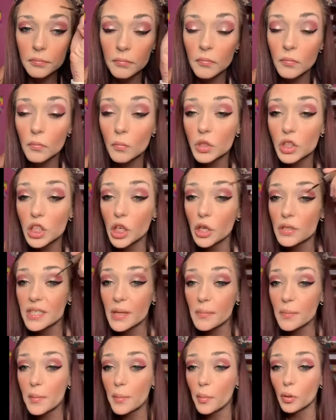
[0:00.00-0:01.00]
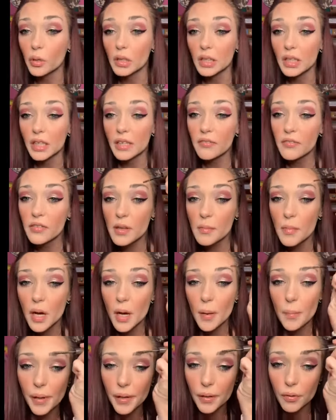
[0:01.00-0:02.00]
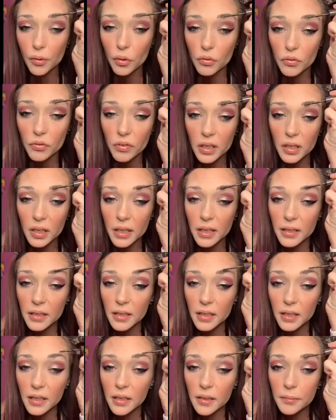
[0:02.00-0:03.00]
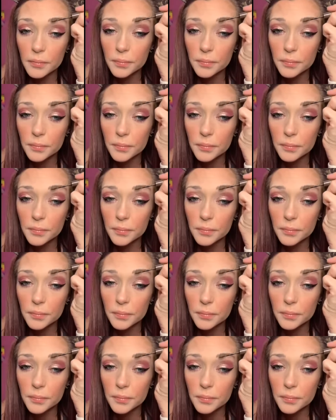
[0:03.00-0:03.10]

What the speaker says: Which I know some people leave them up. I don't know if I like that.